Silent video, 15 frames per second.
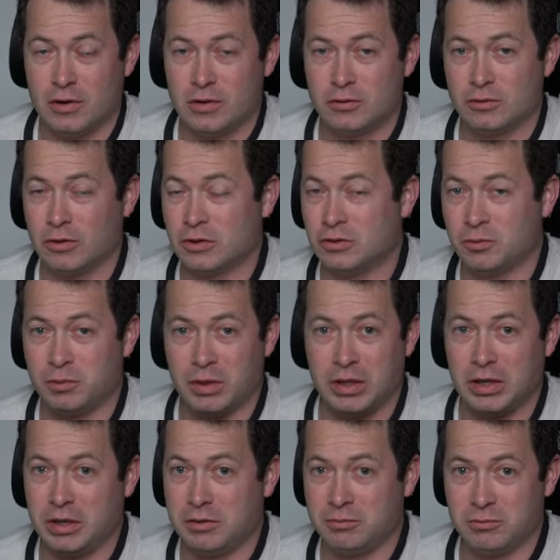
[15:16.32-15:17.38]
So this would
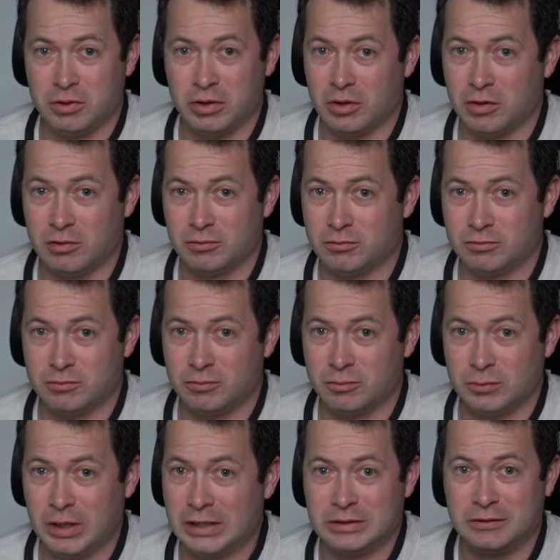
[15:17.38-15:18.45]
be you know
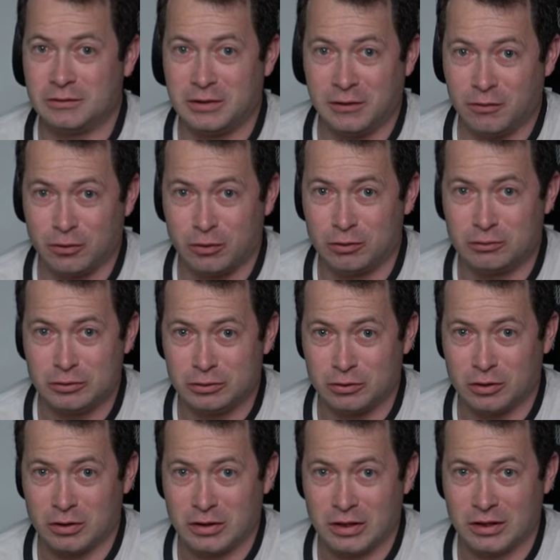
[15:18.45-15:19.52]
lots of different uses you
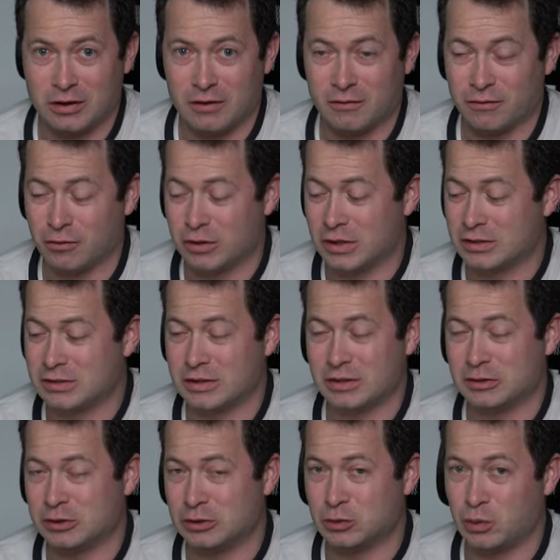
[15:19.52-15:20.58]
could think of for this.
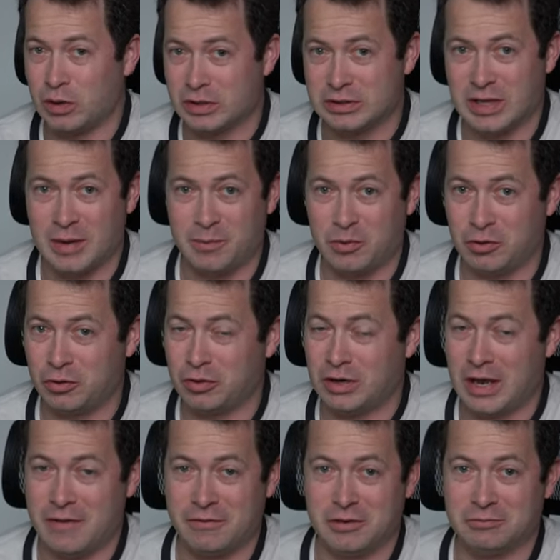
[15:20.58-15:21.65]
This is just one example. You could
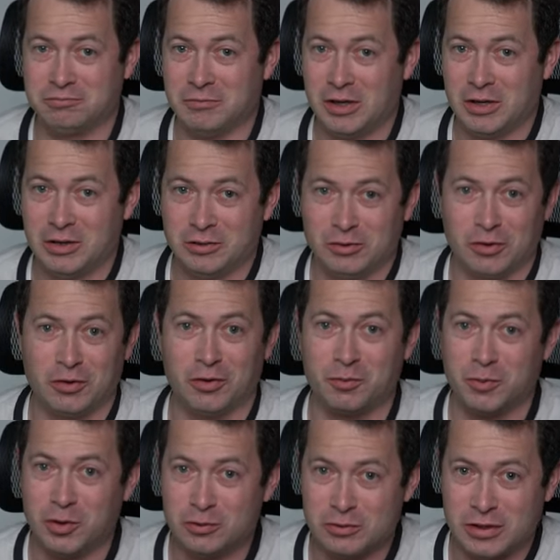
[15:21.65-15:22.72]
have it turn on
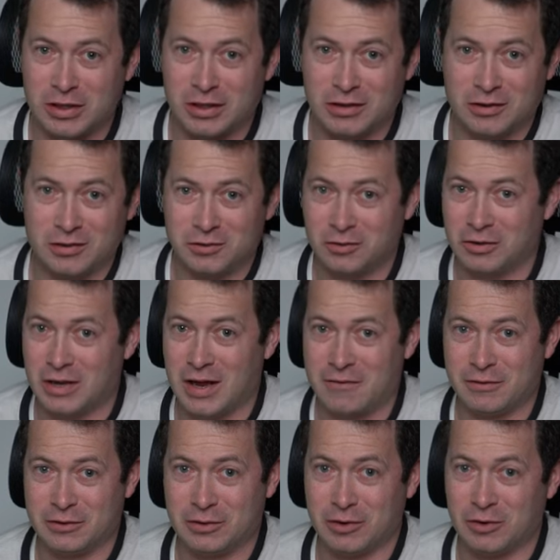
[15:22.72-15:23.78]
music, you could
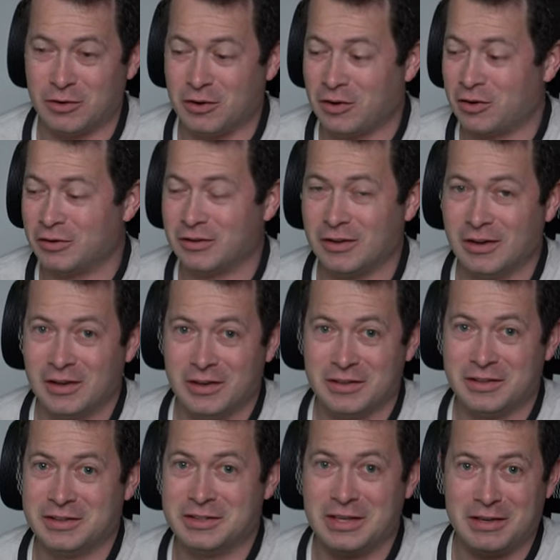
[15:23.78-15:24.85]
have it turn on
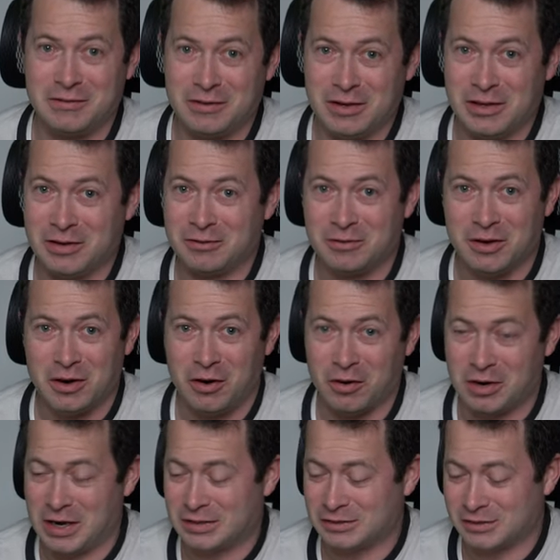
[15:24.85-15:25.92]
the TV, all
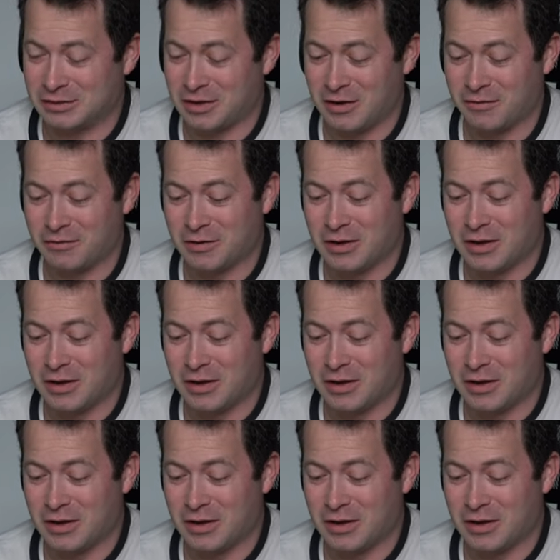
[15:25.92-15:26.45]
kinds of stuff.